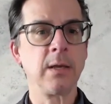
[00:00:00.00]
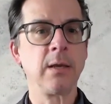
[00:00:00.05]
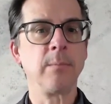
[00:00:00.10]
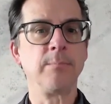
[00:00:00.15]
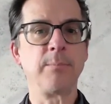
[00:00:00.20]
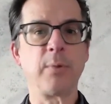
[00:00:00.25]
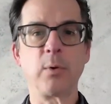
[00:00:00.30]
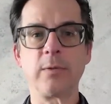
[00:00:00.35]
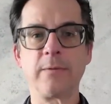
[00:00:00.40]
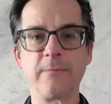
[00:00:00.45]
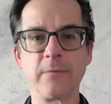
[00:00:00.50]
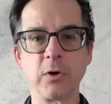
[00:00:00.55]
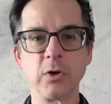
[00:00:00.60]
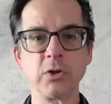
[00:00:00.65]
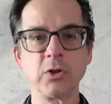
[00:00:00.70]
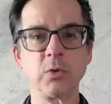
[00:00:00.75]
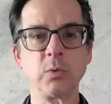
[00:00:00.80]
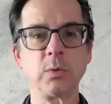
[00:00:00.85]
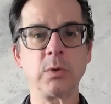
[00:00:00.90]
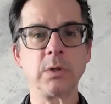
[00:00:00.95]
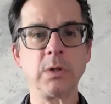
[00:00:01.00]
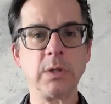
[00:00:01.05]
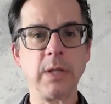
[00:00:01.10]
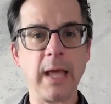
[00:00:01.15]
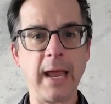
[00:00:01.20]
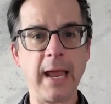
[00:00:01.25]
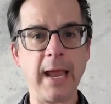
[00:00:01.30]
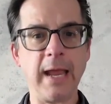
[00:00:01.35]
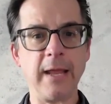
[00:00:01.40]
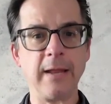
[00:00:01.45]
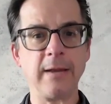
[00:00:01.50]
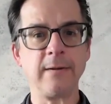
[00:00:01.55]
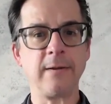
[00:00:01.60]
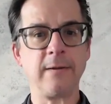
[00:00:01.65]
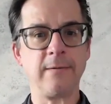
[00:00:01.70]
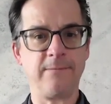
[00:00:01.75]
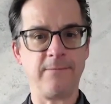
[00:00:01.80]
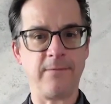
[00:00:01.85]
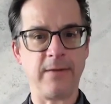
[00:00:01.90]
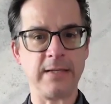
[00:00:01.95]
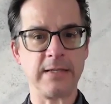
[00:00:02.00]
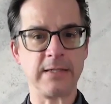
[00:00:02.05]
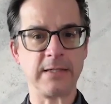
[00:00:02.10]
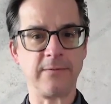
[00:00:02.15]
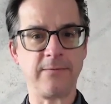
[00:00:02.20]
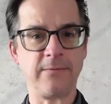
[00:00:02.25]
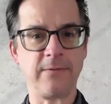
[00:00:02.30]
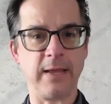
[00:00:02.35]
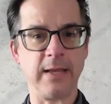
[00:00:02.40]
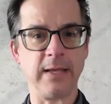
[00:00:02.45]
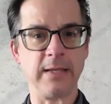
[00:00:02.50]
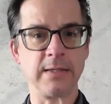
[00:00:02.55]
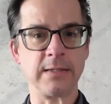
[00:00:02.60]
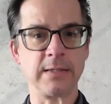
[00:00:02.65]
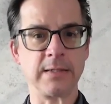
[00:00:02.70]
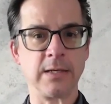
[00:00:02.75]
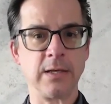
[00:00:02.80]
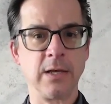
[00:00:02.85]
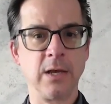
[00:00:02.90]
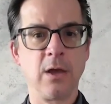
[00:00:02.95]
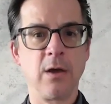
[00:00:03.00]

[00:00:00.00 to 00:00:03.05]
both virtual and face to face,